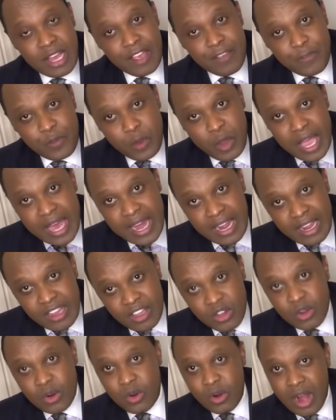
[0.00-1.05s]
If you got a
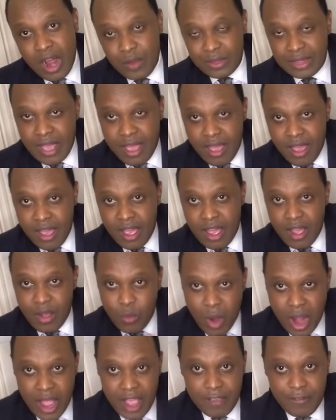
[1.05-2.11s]
girl out there, a
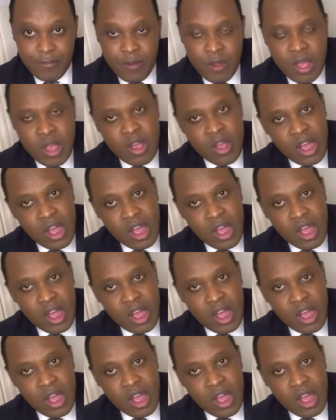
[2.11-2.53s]
wife,